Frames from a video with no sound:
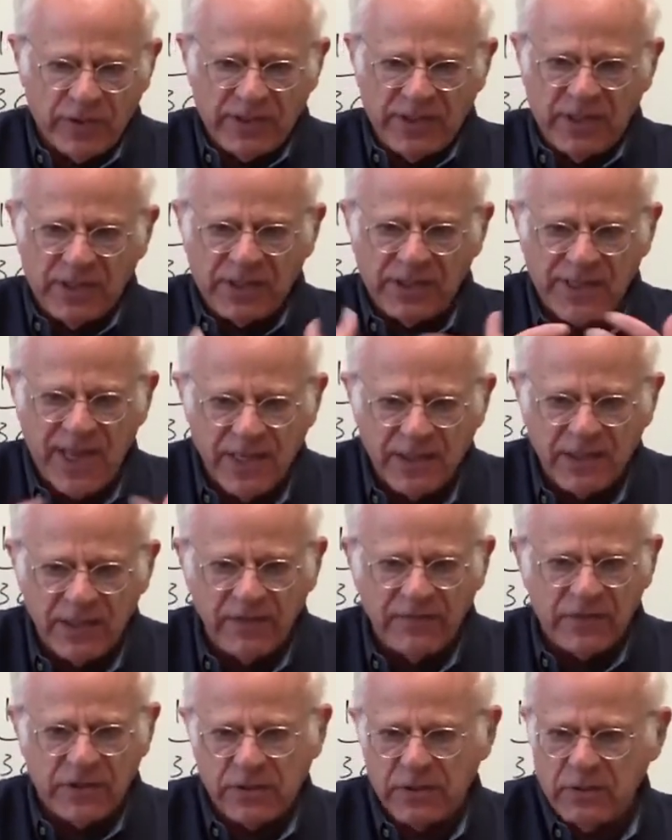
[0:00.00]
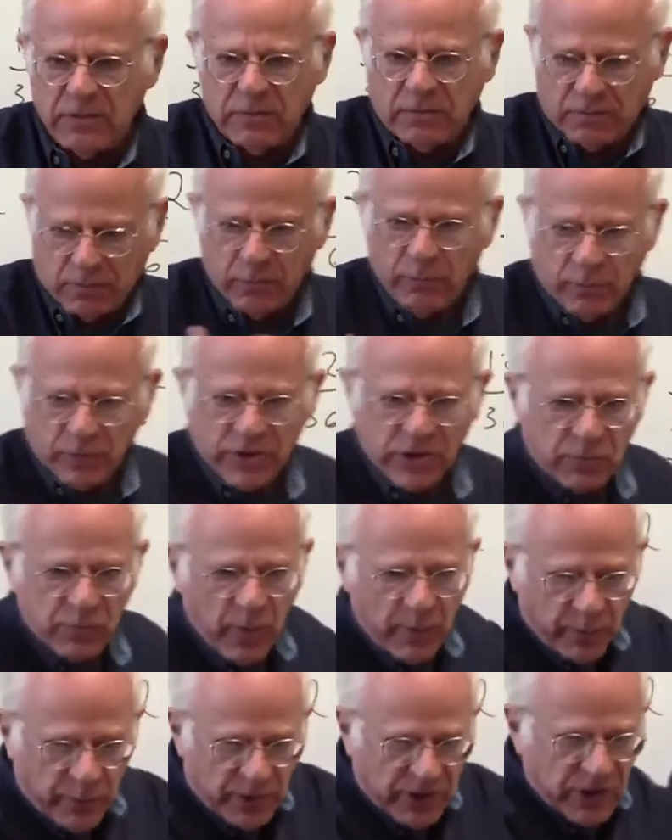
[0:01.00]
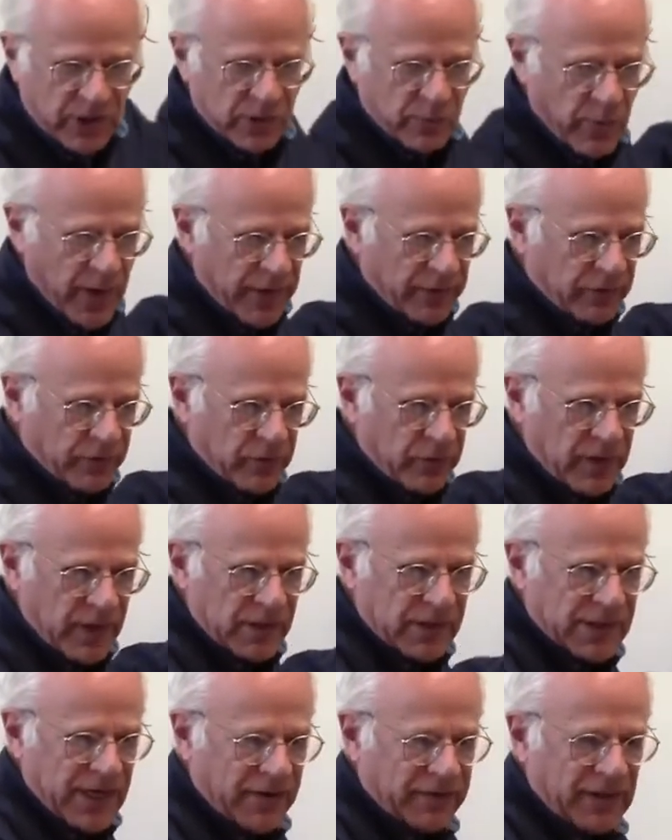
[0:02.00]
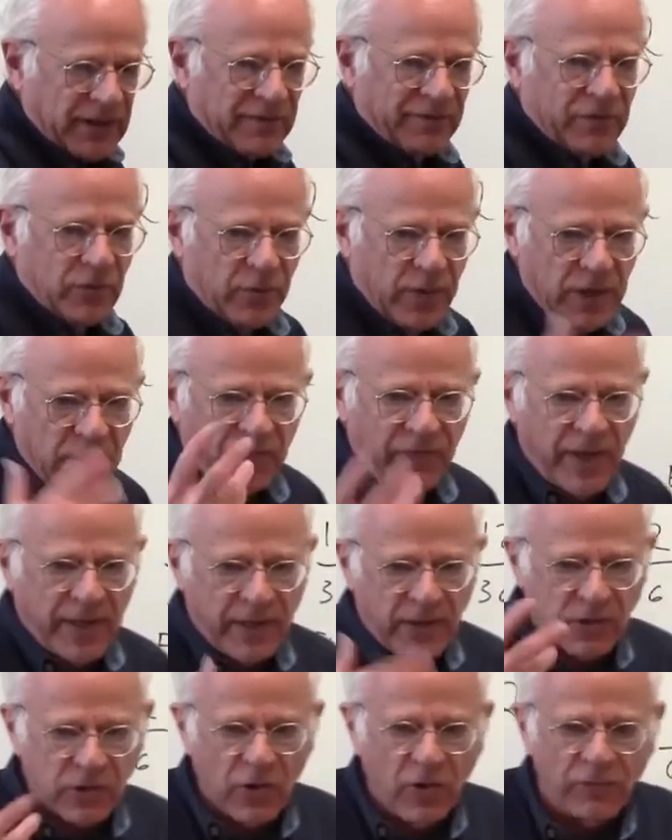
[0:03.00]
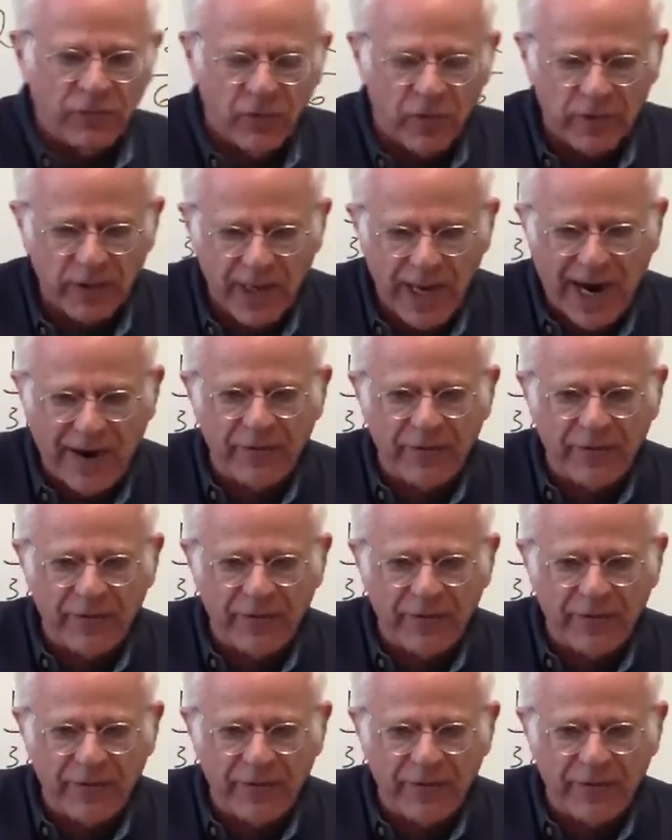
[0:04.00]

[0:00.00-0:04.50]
for its incentives, which is what we just went through, the incentive to innovate and so forth,